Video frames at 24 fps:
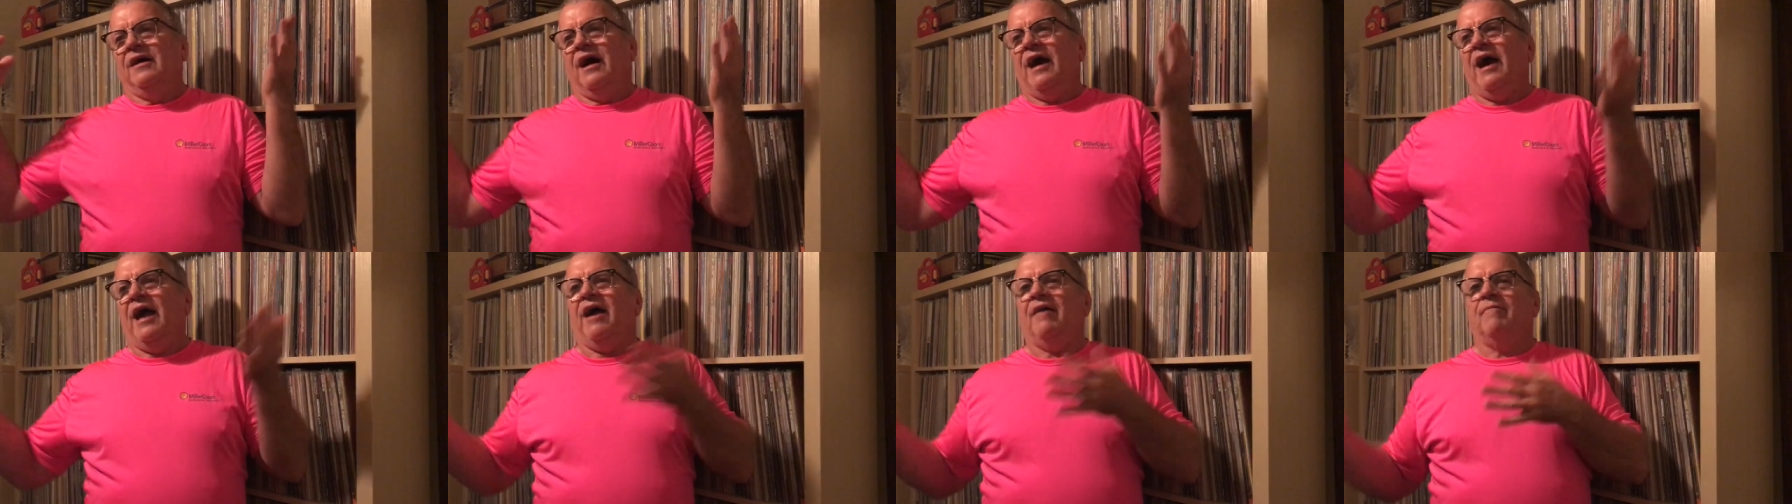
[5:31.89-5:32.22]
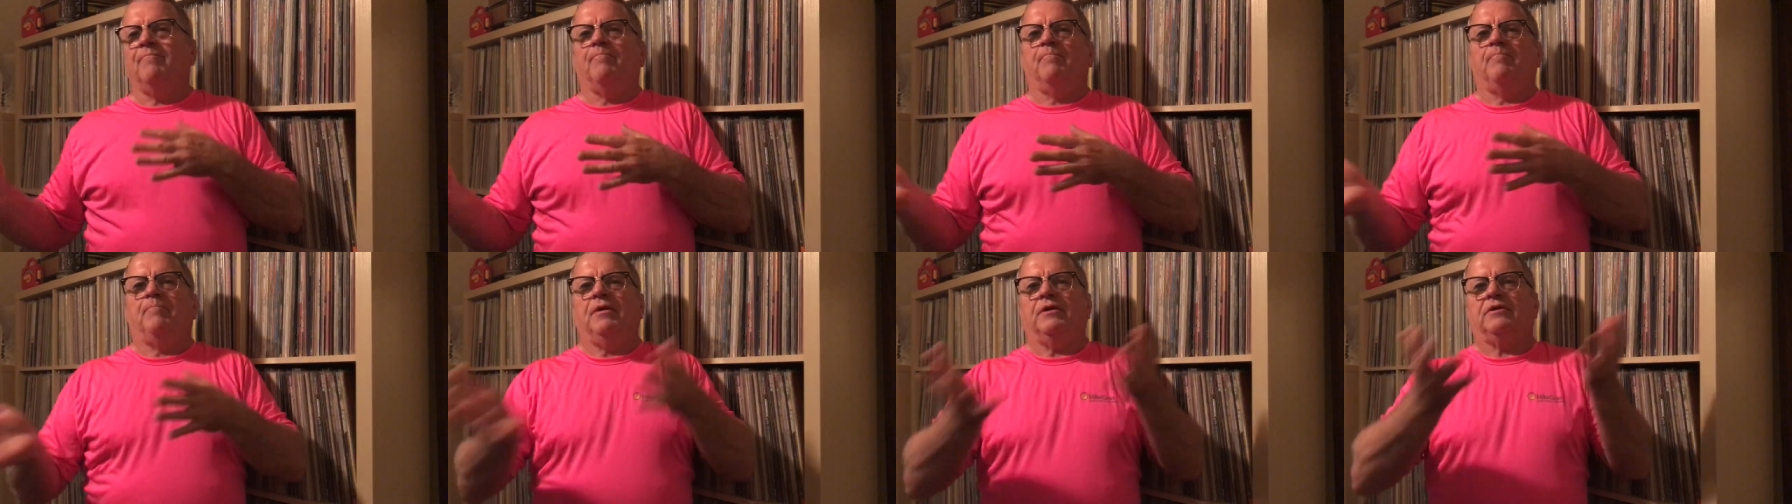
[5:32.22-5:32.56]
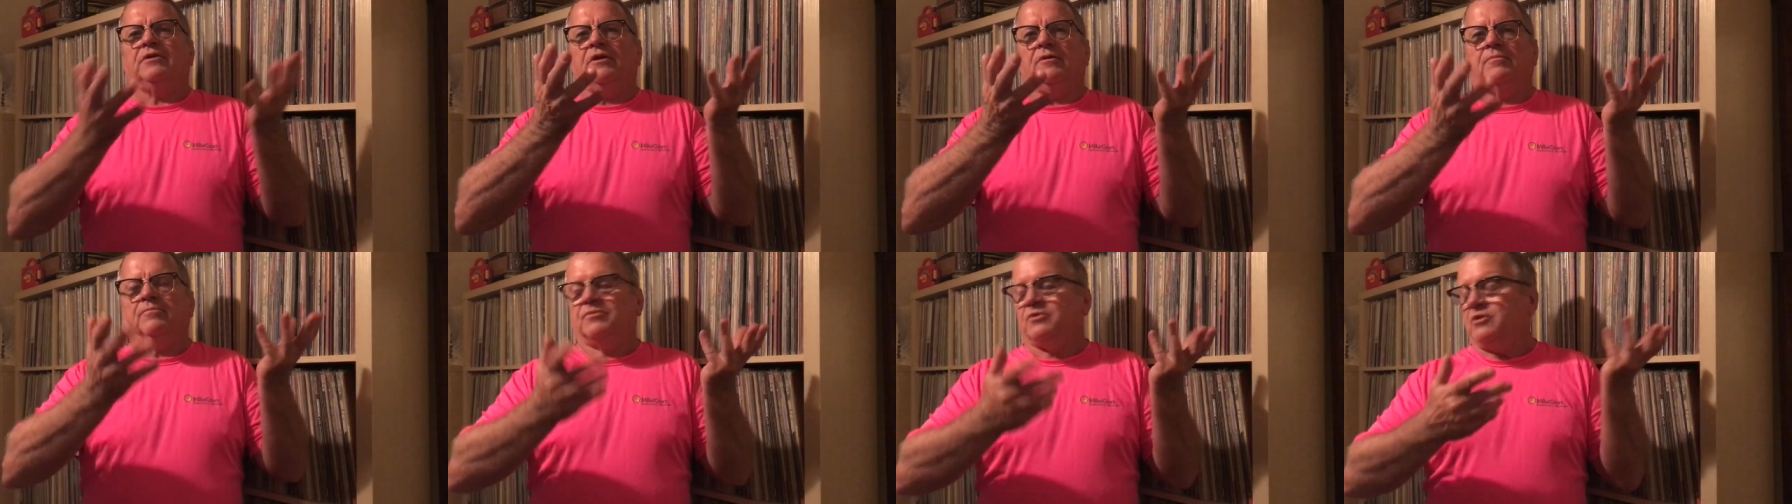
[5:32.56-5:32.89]
I have
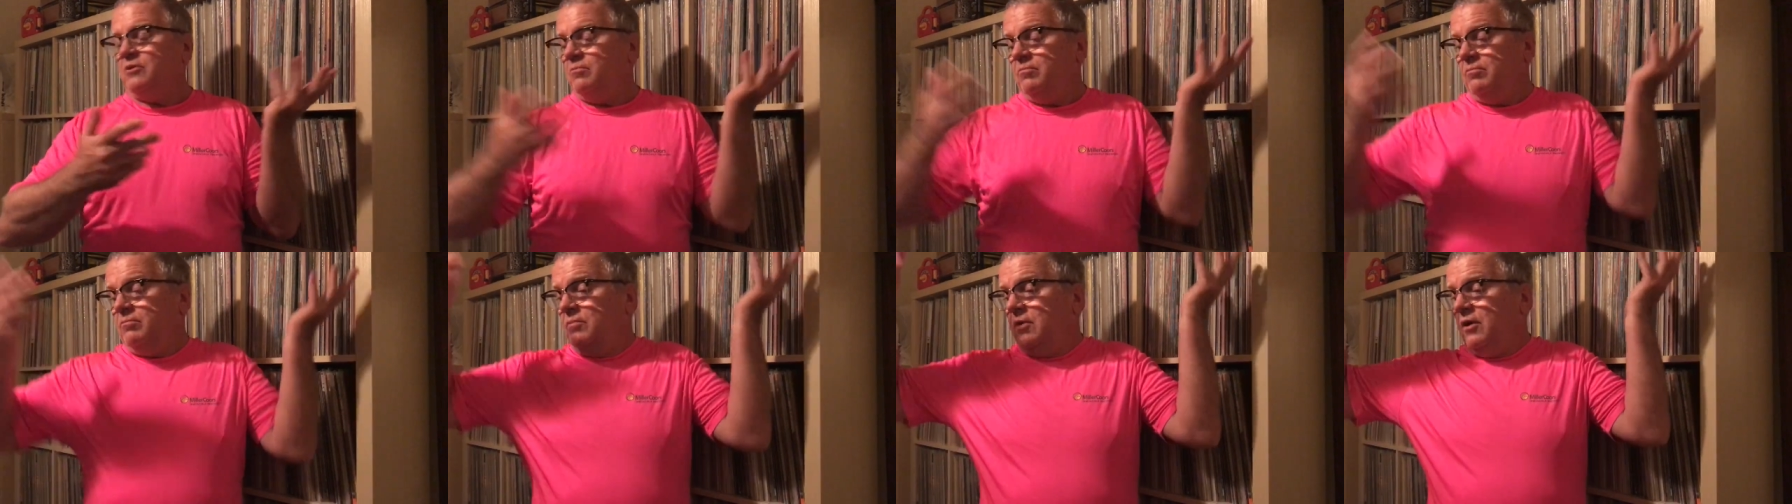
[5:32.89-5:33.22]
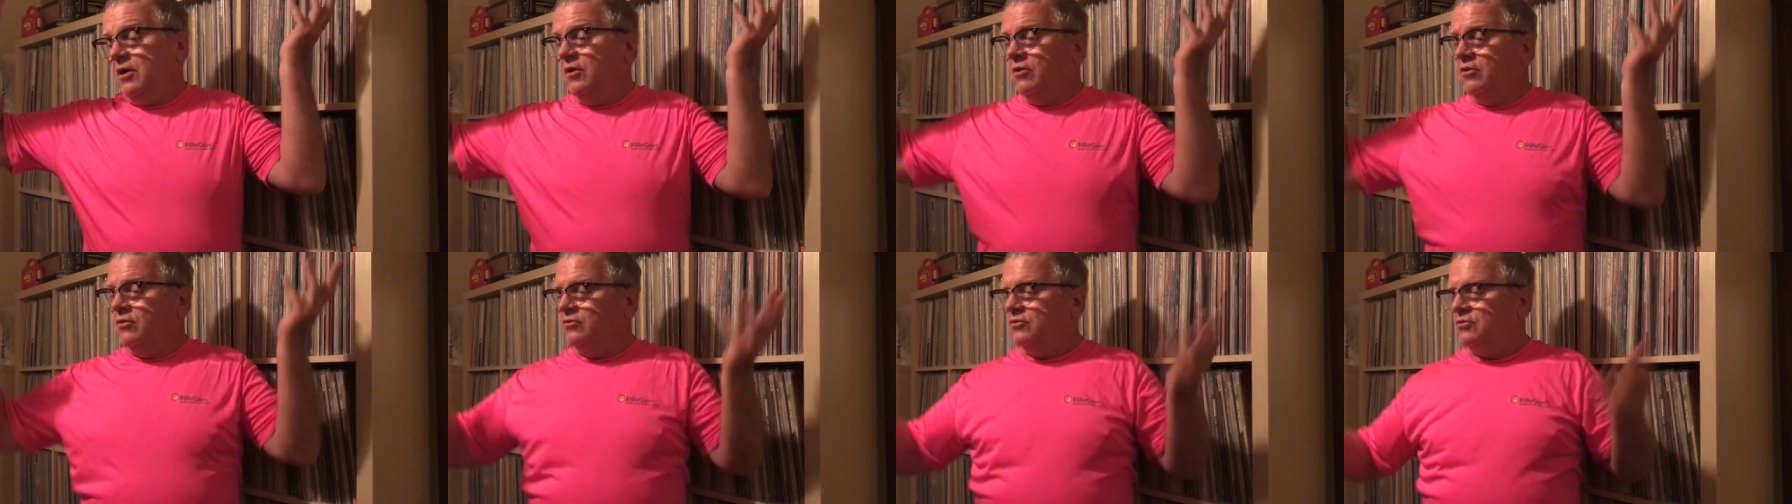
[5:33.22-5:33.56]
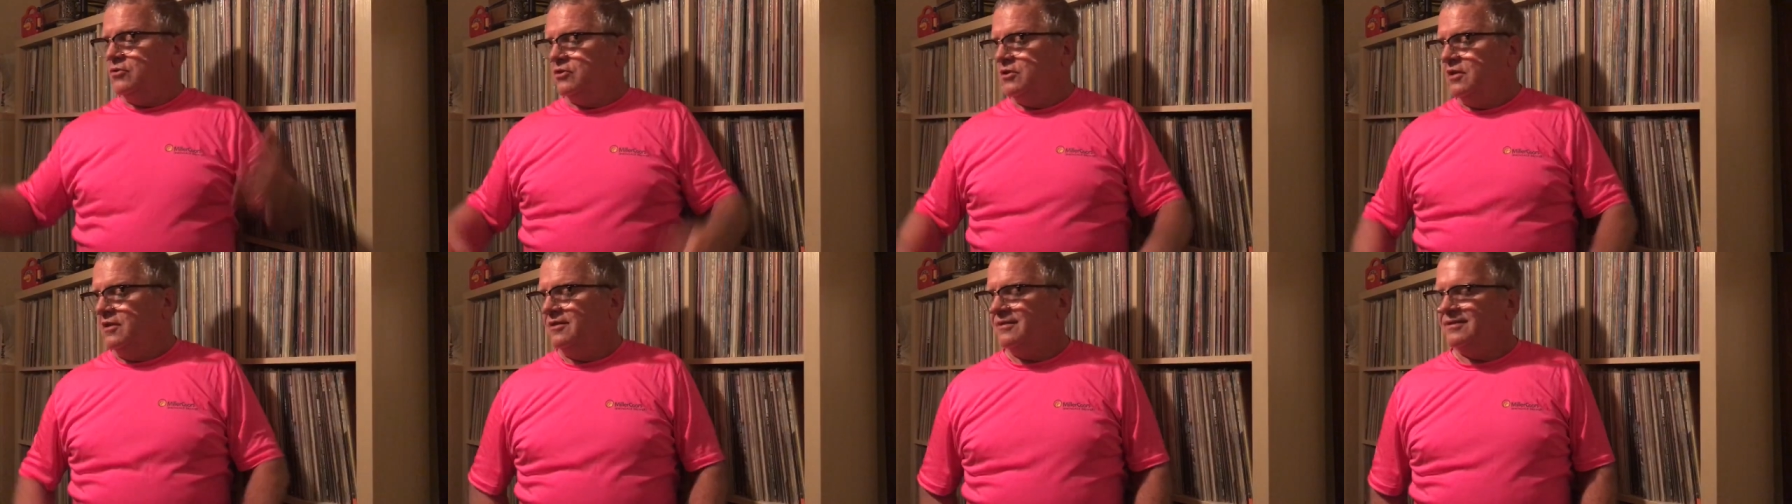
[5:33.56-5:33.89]
picked up some
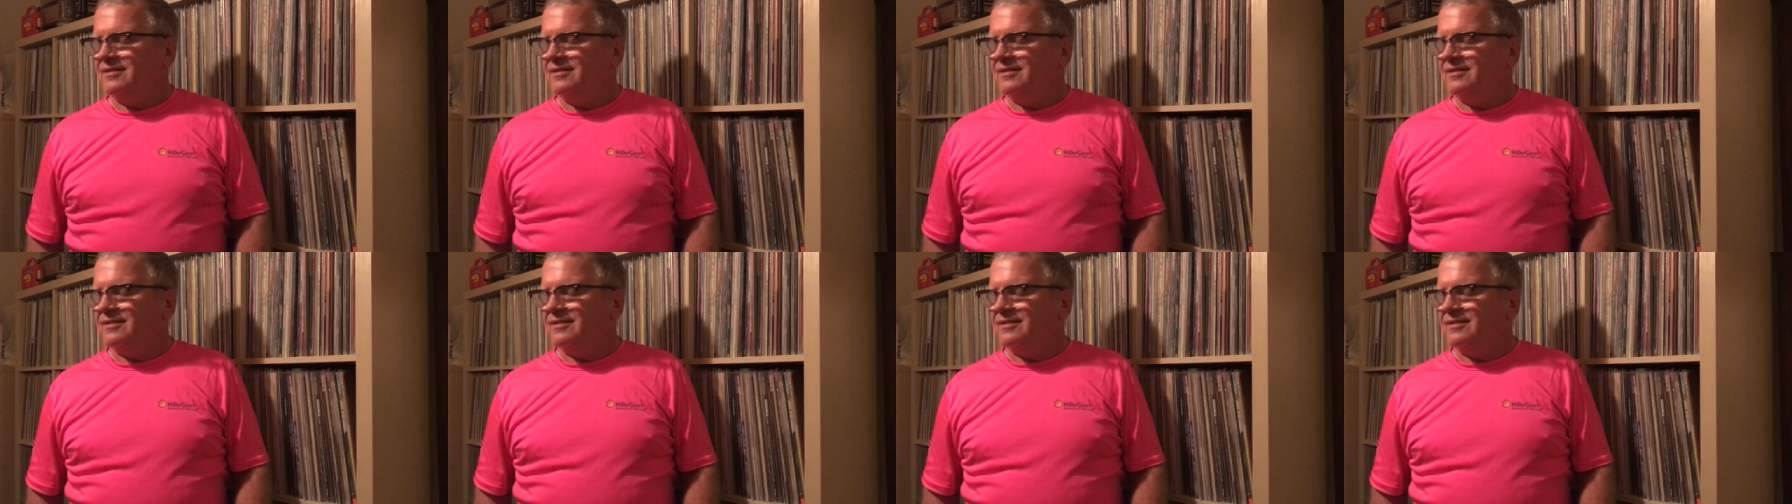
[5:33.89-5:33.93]
others